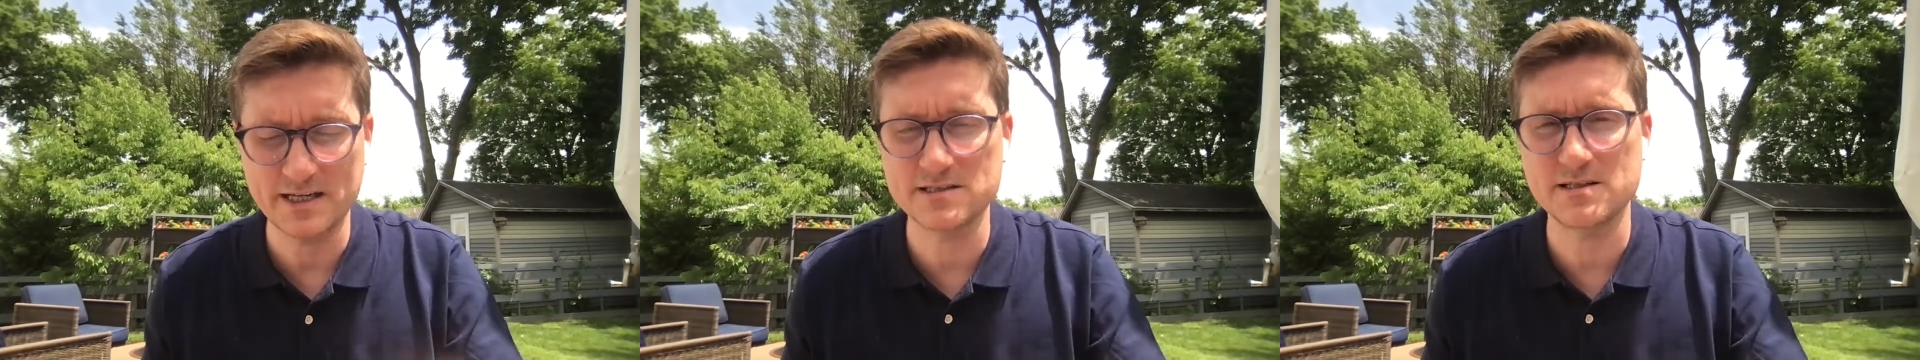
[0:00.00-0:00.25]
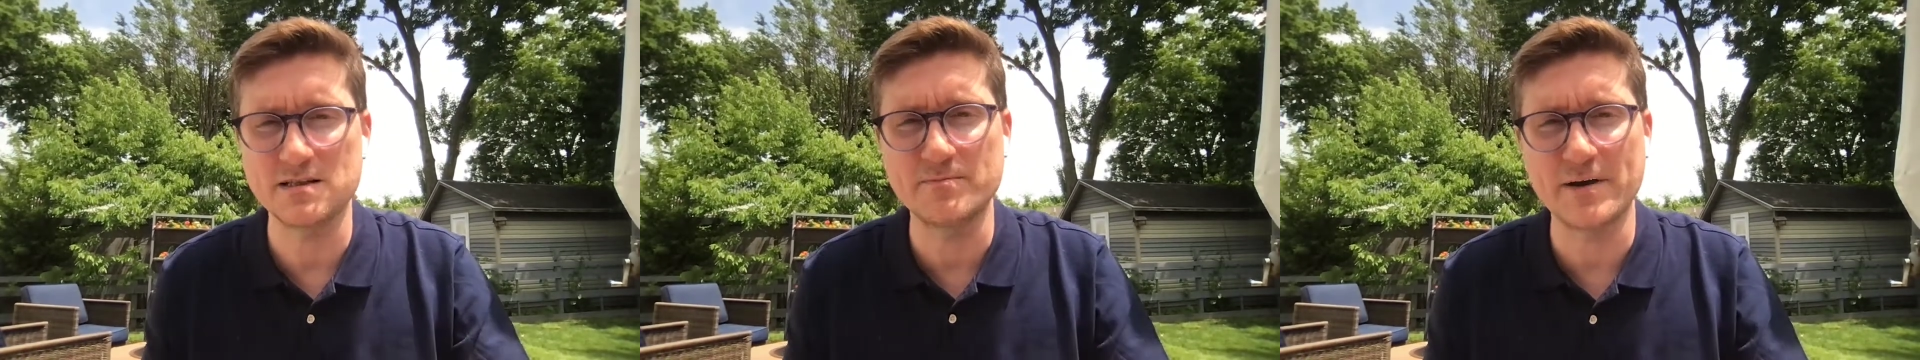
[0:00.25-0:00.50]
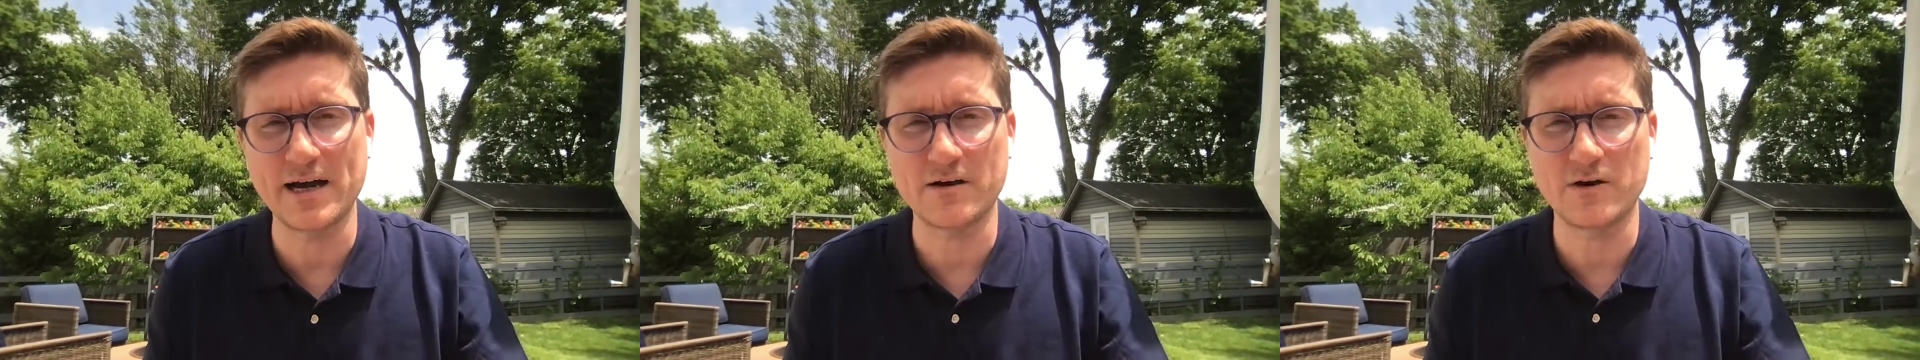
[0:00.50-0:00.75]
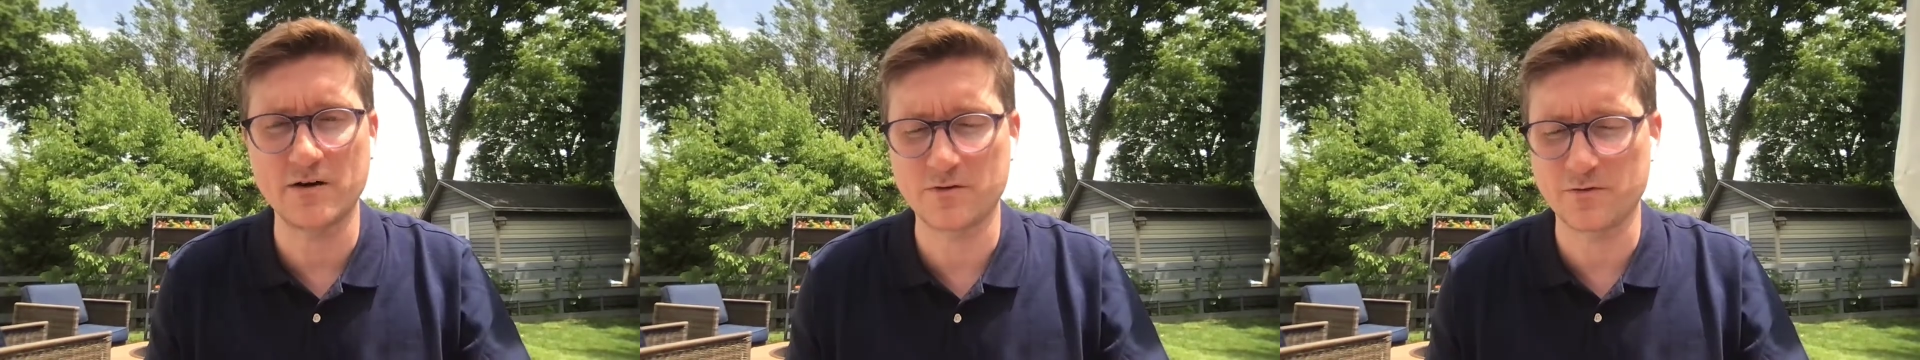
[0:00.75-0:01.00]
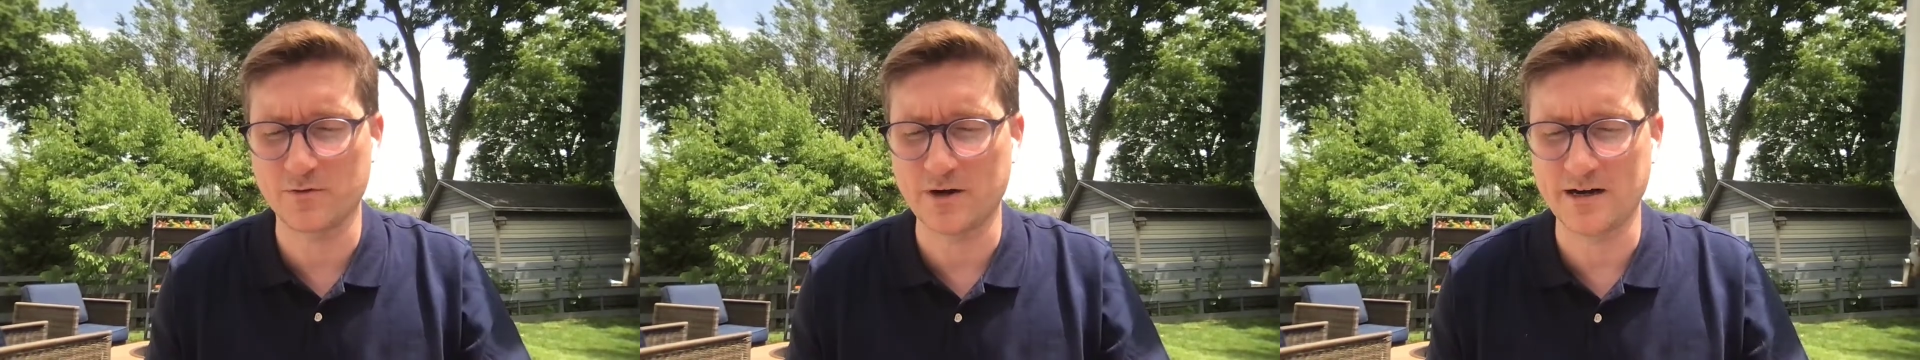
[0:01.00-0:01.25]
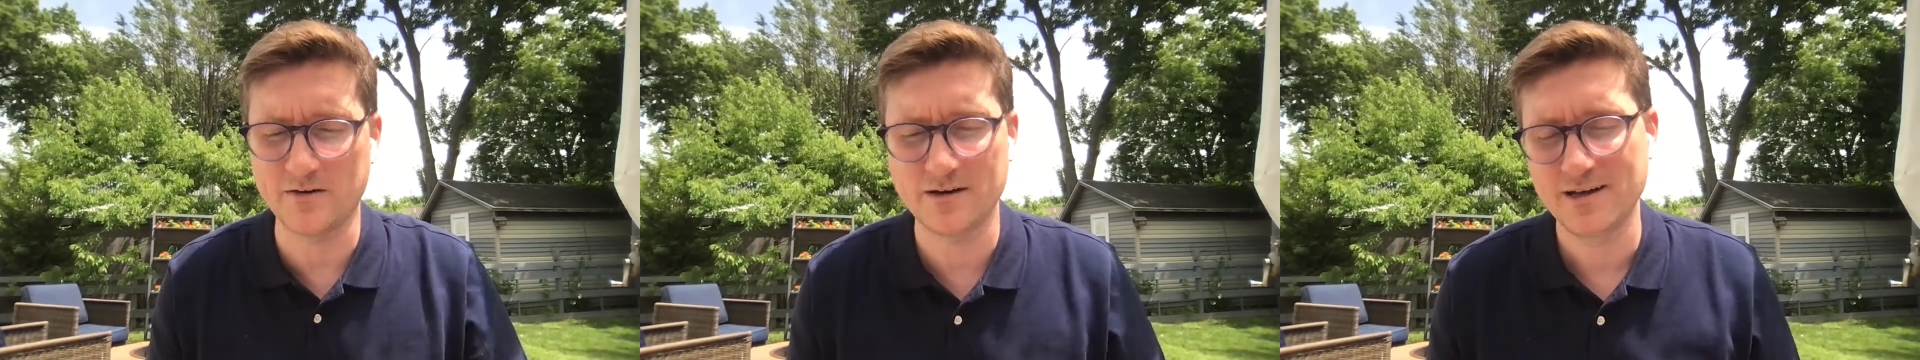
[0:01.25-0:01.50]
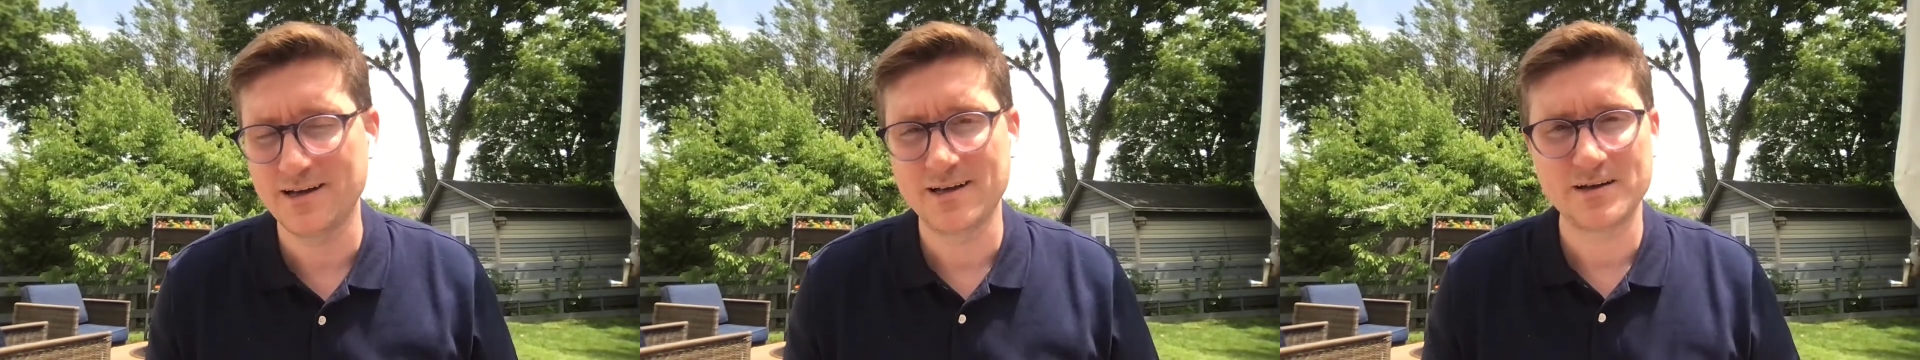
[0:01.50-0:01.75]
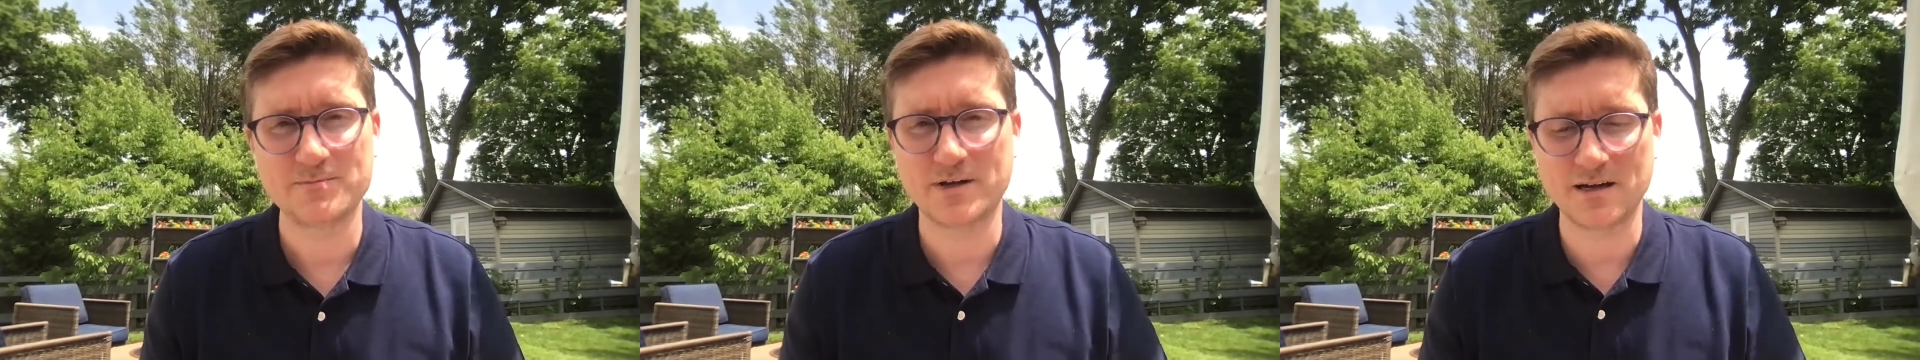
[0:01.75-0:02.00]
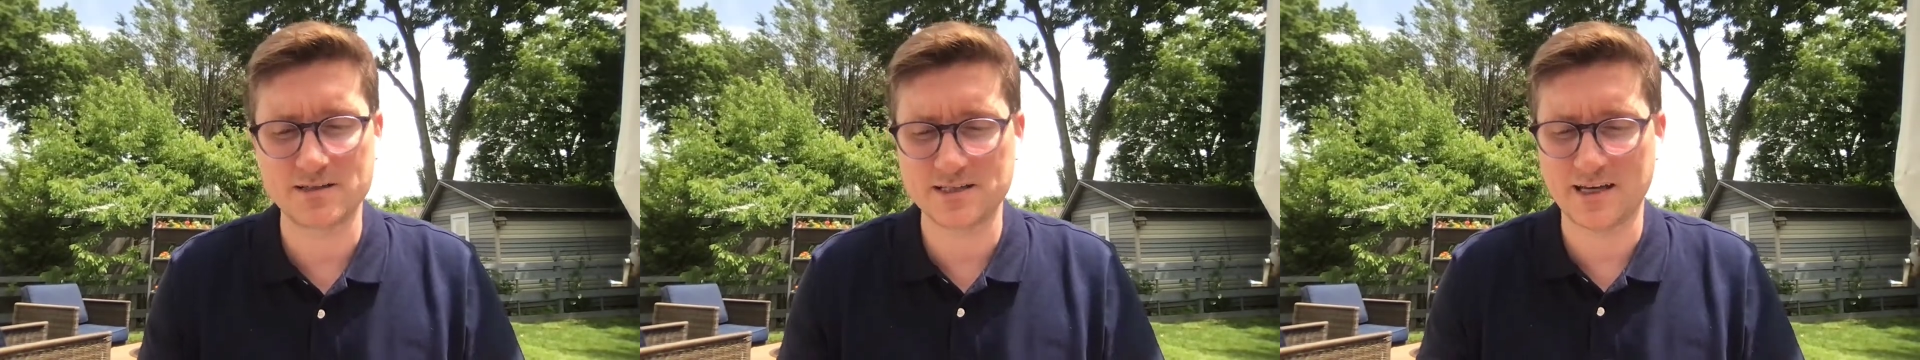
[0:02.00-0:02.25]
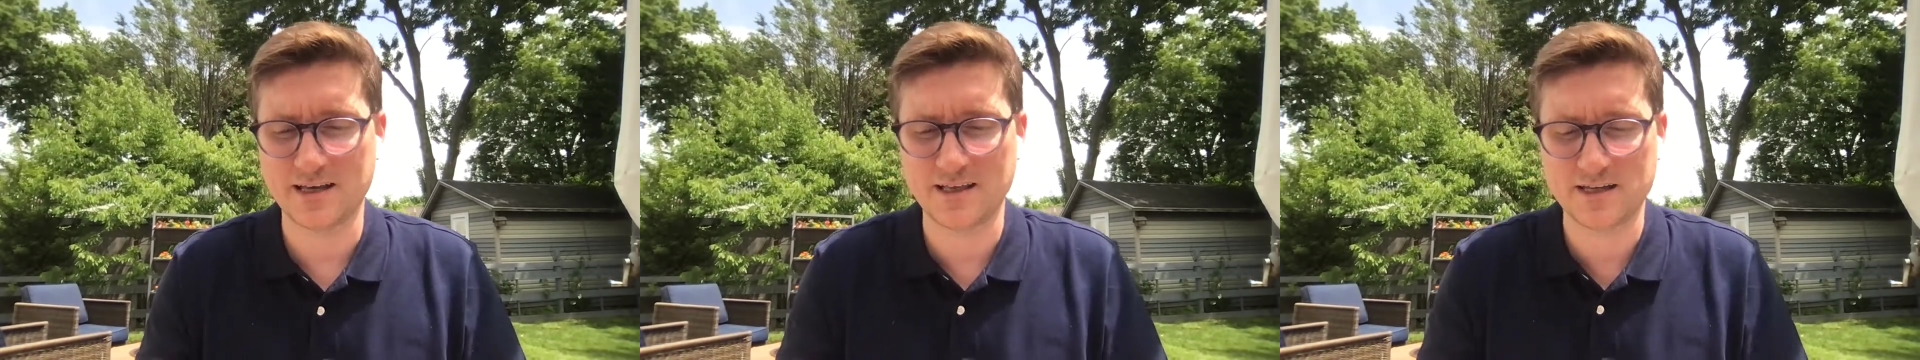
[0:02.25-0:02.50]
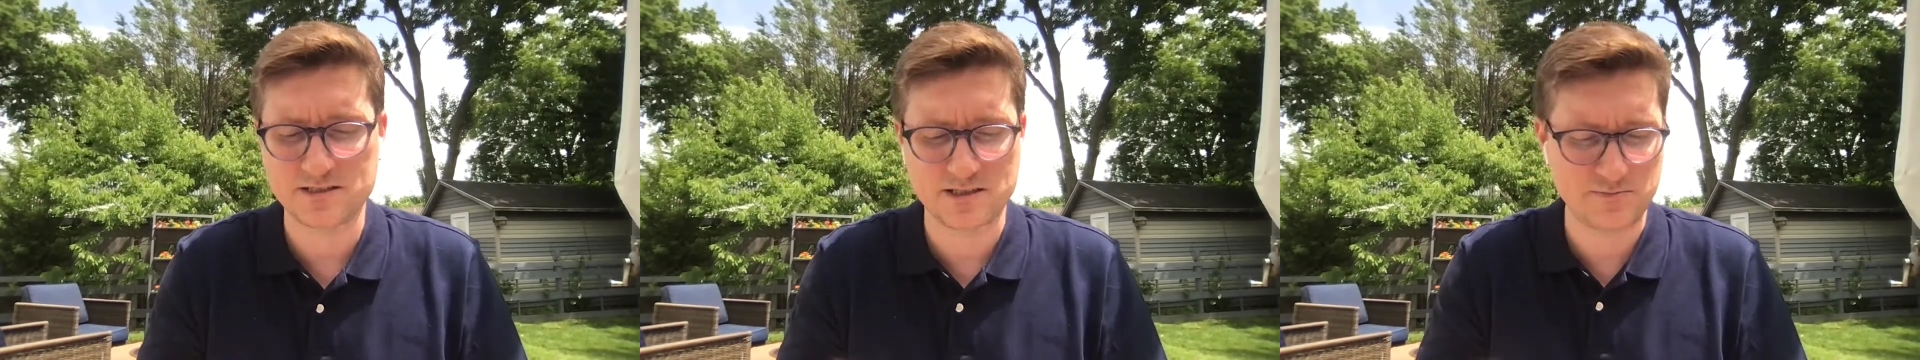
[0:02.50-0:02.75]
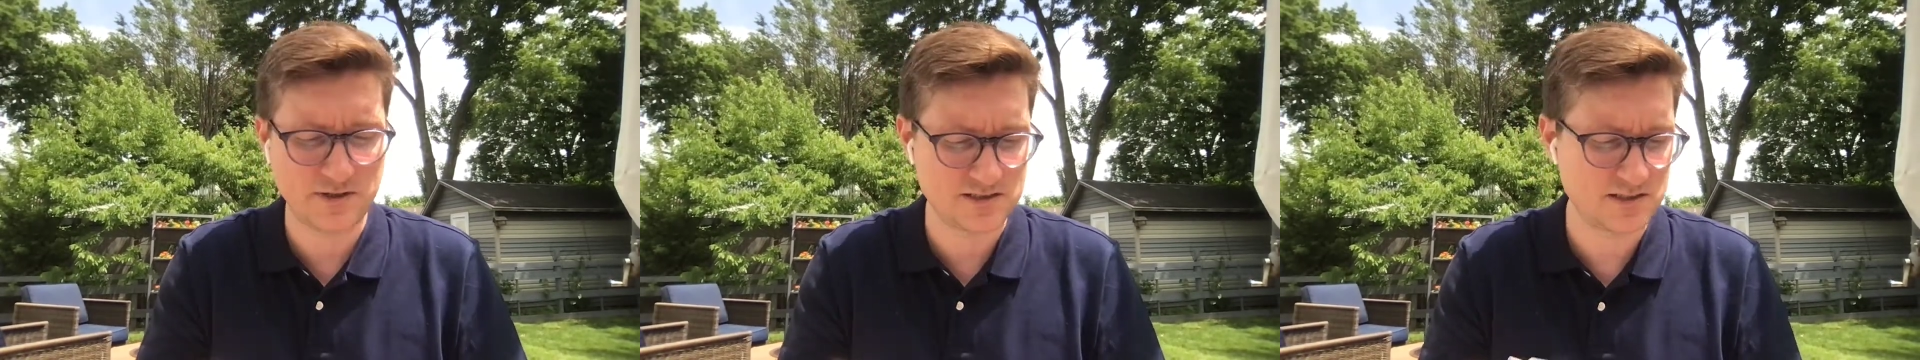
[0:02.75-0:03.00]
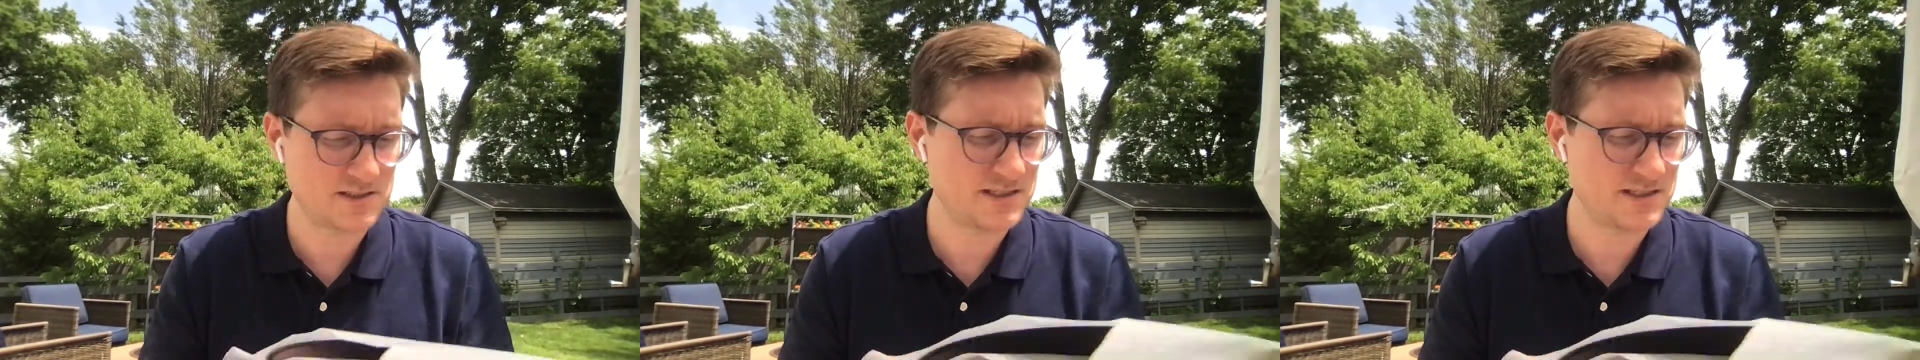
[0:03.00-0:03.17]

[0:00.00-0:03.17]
hiss in the background throughout, but honestly, I think it's just because the